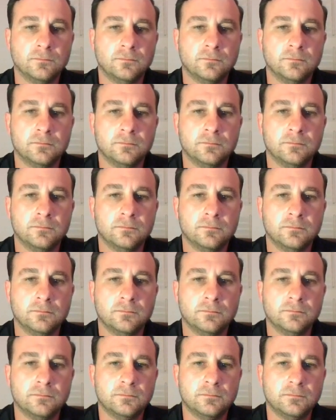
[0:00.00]

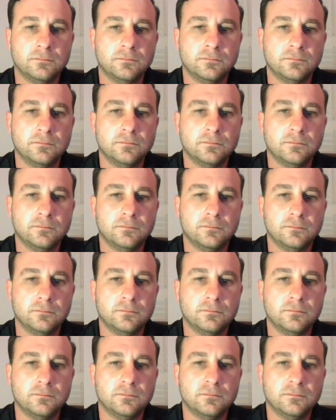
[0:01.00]

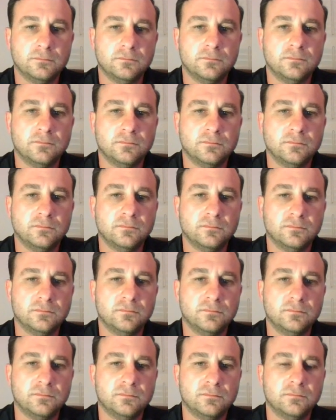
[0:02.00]

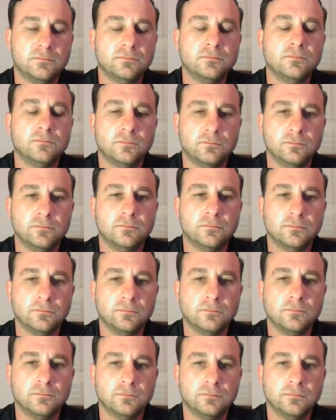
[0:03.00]

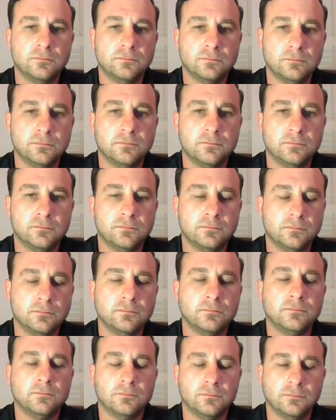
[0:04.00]

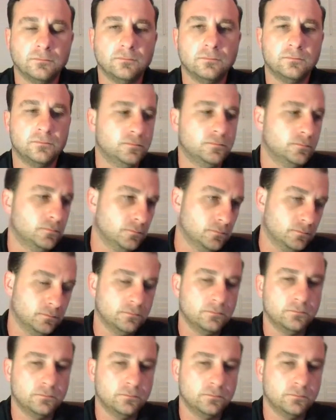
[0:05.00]
(not speaking)